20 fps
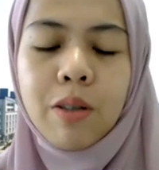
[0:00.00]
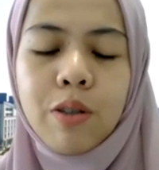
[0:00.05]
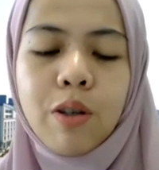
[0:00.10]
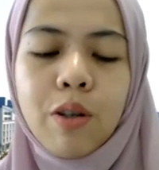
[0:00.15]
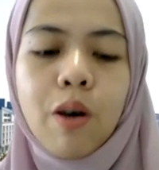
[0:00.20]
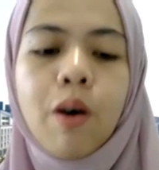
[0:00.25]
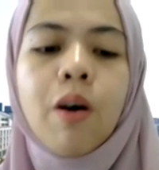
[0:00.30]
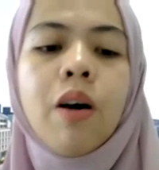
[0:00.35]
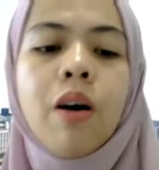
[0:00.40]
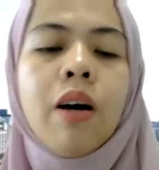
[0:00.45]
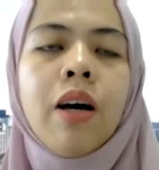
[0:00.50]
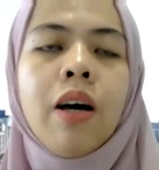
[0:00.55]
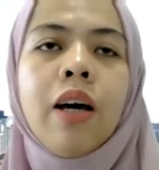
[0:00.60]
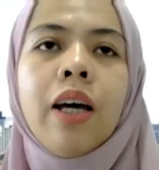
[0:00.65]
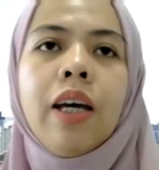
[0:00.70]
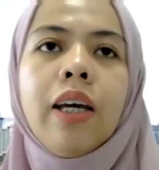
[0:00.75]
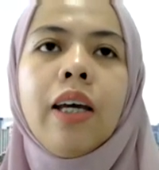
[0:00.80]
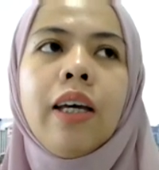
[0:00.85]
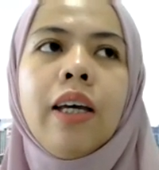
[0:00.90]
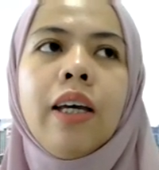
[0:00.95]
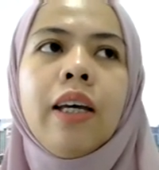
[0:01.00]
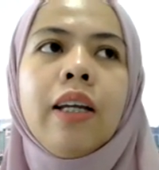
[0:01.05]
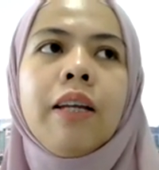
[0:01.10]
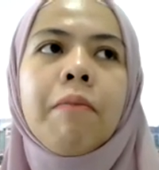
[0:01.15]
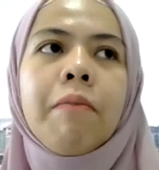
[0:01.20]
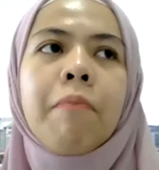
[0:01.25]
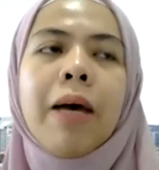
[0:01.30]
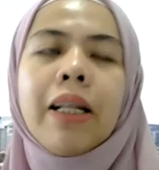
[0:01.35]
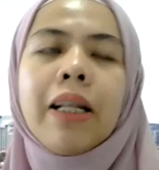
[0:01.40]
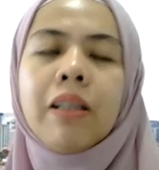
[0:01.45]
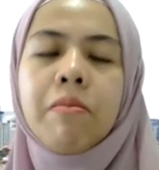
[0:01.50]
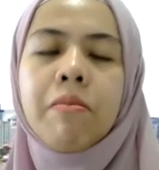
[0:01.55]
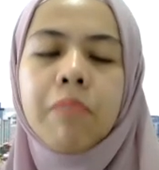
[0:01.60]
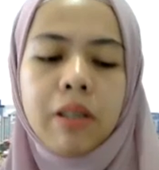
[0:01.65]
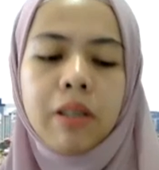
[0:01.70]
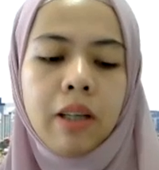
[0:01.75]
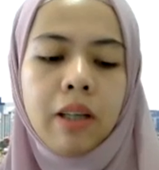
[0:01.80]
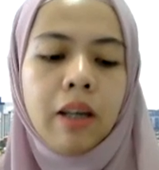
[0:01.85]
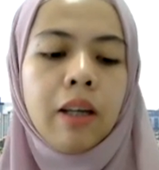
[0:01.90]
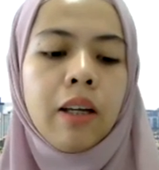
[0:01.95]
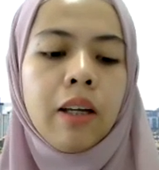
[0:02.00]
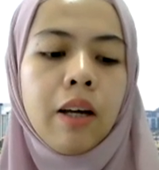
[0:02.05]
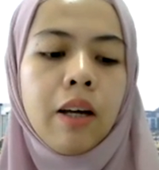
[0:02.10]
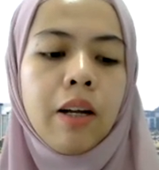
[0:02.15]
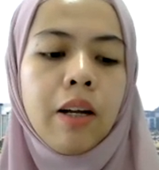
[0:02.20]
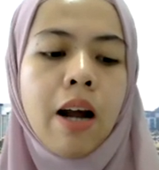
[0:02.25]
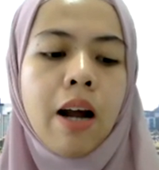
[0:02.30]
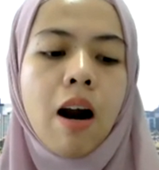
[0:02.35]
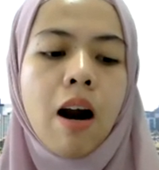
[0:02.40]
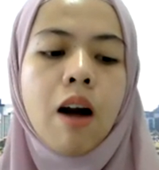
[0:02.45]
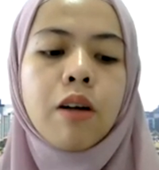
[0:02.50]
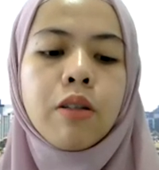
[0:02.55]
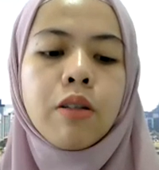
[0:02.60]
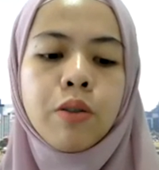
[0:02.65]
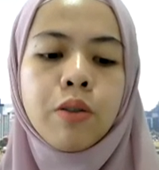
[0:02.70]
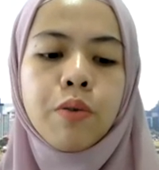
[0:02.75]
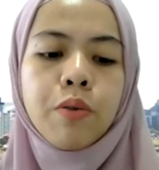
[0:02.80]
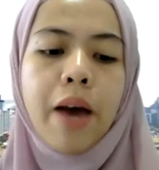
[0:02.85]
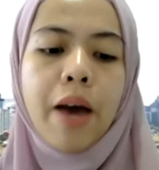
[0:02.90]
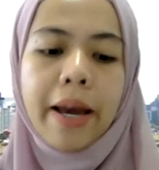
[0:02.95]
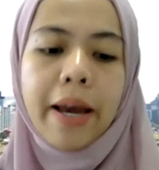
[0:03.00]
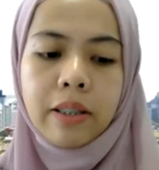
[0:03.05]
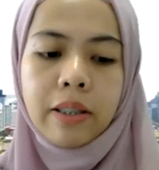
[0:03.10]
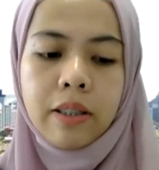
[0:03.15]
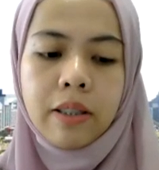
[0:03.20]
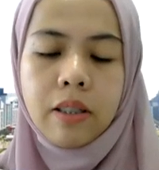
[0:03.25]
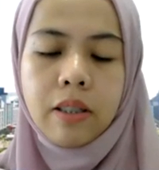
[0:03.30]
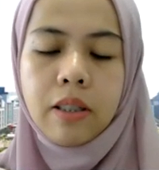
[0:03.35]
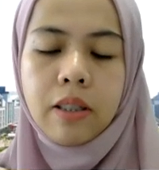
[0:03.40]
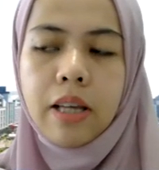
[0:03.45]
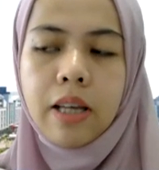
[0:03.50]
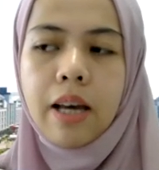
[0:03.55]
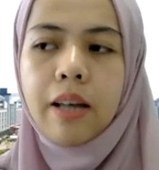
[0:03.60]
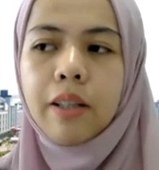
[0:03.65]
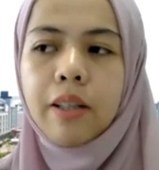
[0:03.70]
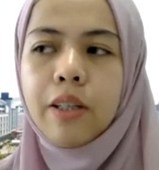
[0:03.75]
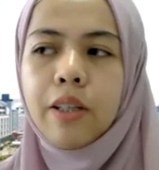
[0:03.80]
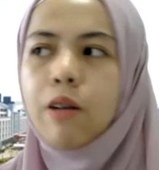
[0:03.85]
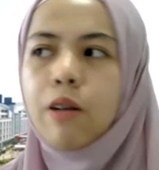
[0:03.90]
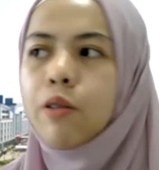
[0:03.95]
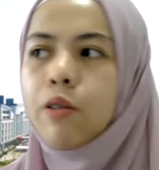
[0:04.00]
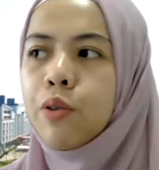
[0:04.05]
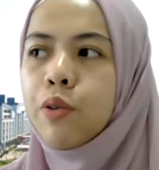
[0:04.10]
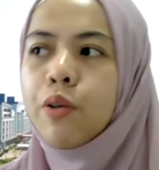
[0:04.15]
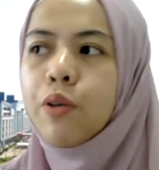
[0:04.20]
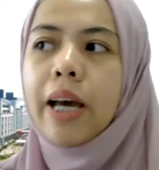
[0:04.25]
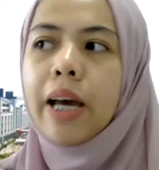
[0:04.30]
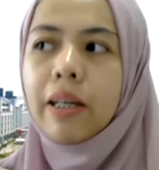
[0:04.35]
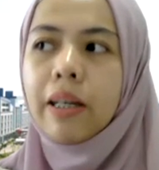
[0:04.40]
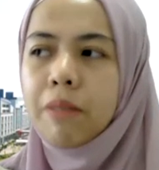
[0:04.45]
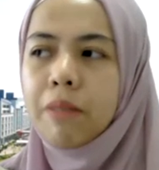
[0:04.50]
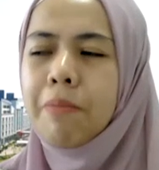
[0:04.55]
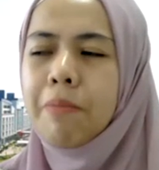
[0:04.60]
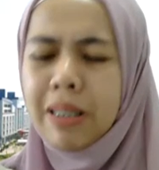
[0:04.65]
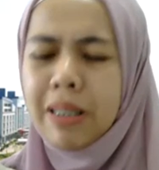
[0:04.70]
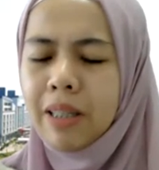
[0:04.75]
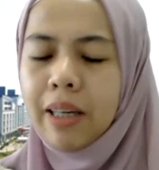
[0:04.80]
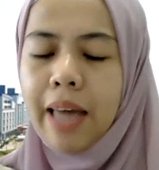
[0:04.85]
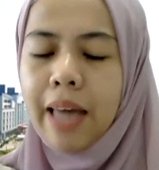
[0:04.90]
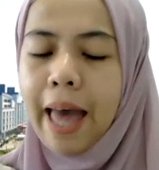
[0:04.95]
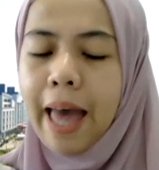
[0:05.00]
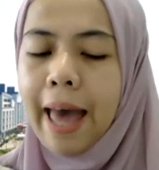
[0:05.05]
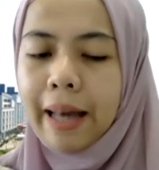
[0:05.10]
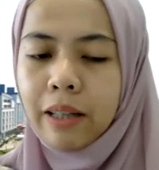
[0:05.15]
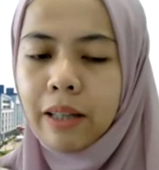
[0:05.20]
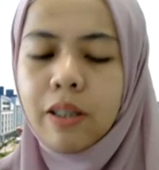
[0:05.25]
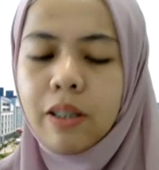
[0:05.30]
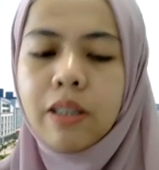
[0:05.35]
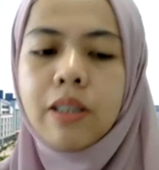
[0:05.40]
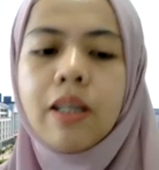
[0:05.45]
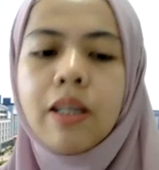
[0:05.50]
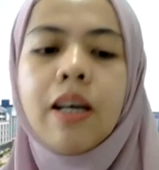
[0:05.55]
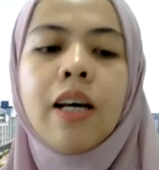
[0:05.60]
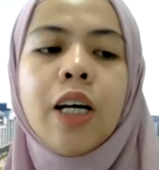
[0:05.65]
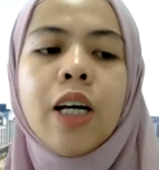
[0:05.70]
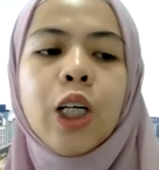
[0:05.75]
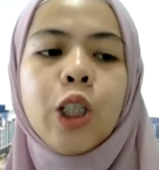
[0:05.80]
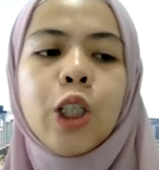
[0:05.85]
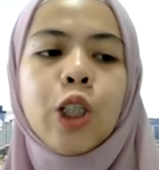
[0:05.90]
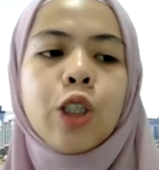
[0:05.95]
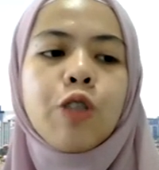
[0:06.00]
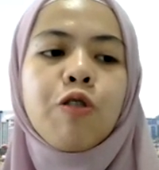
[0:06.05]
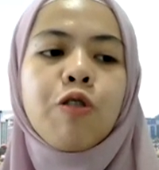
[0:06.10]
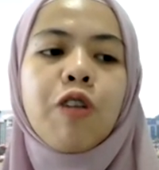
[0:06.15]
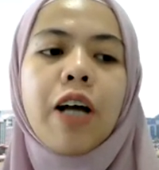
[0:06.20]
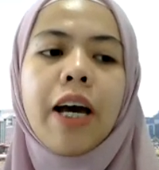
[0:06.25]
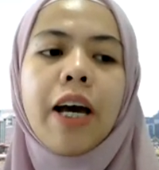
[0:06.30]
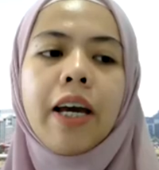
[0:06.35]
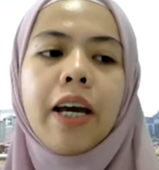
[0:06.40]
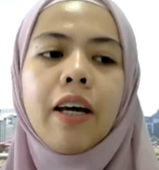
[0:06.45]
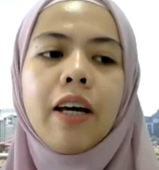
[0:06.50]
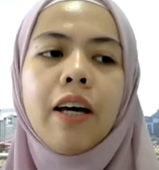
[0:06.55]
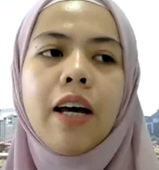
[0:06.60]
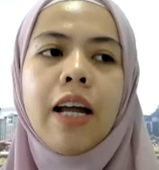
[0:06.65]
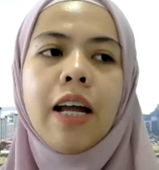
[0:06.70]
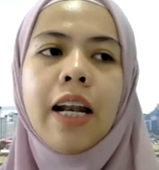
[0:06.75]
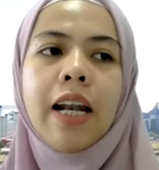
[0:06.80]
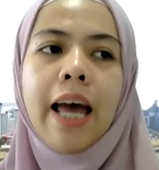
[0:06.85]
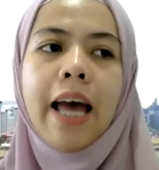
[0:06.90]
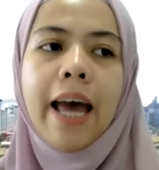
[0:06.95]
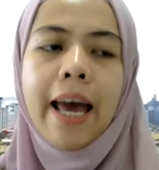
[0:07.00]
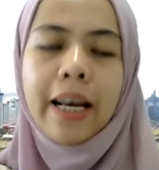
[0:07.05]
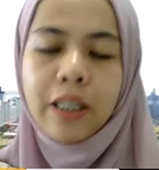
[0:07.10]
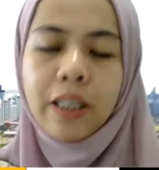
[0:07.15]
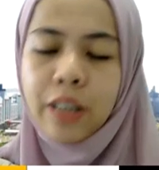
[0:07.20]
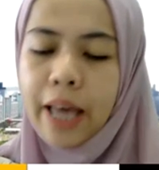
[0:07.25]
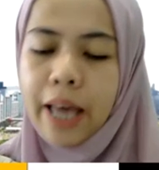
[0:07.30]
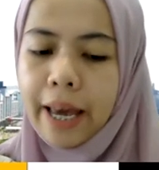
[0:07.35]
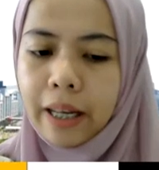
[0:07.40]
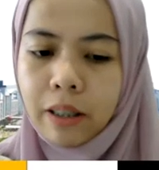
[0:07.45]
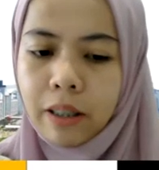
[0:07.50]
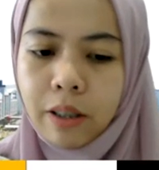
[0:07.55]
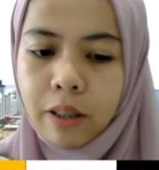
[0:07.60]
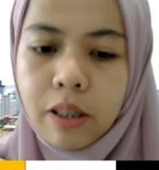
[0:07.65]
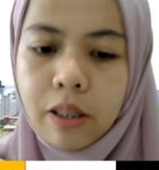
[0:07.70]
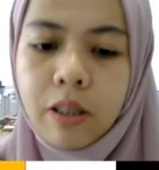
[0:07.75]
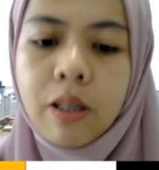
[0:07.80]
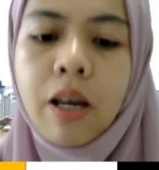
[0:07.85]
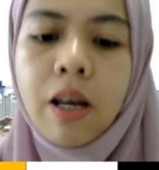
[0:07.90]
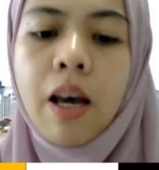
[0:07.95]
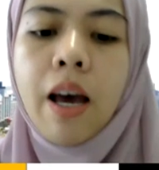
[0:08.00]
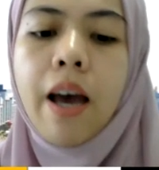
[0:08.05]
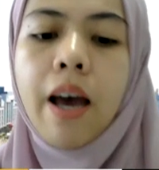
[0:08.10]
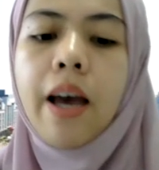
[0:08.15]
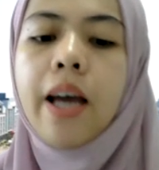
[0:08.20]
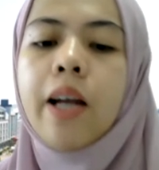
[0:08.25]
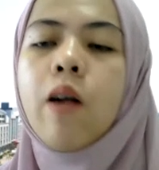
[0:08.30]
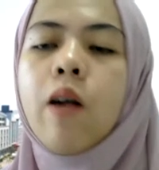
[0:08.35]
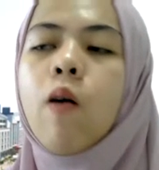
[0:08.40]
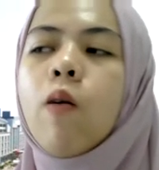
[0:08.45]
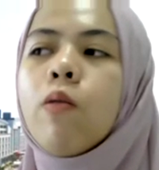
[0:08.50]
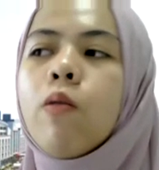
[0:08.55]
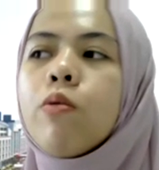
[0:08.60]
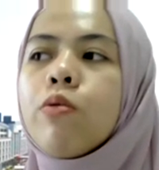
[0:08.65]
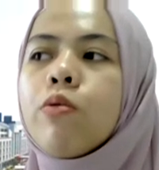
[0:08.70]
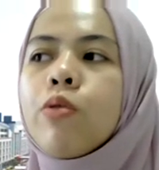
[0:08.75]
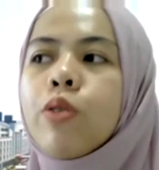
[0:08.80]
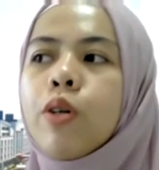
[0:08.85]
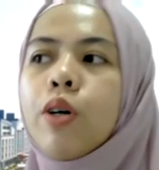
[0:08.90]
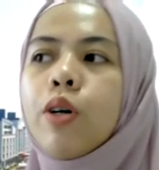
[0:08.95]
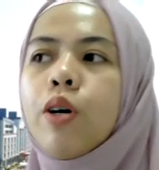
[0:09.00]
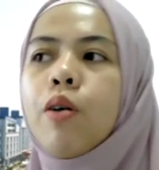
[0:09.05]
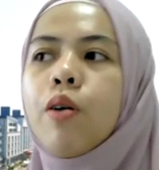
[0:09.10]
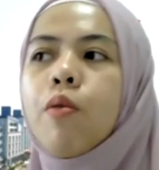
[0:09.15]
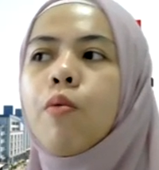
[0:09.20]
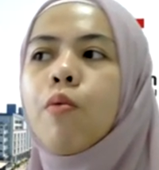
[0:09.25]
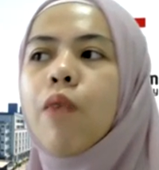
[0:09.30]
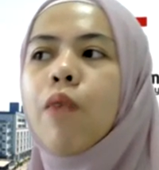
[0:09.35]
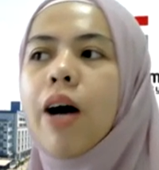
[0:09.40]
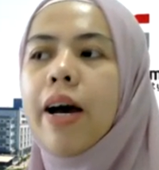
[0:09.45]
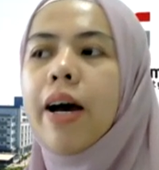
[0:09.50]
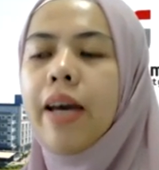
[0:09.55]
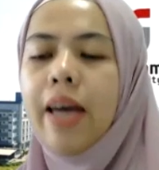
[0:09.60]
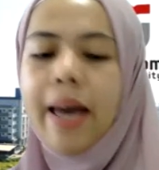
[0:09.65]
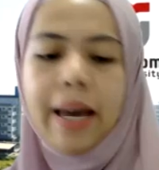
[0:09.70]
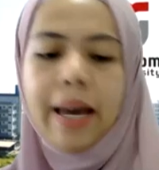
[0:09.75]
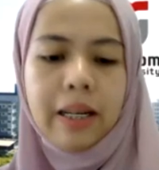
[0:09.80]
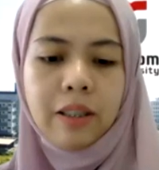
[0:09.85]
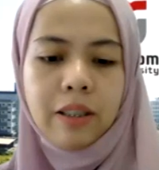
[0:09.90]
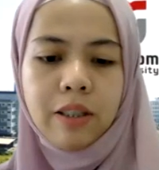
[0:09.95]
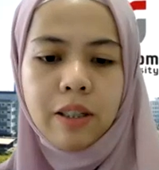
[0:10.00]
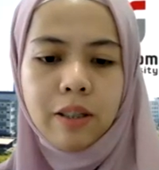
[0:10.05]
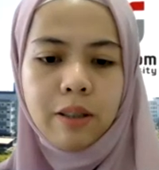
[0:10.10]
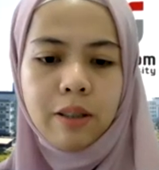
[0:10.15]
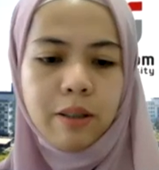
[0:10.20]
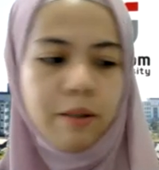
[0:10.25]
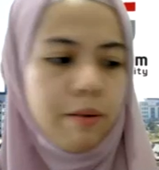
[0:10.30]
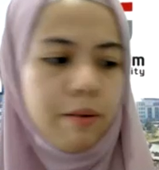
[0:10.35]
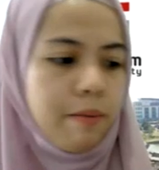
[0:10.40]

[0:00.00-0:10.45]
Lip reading: So in the mathematics, there are two axes. There are two basic axes, just like an x-axis and also y-axis.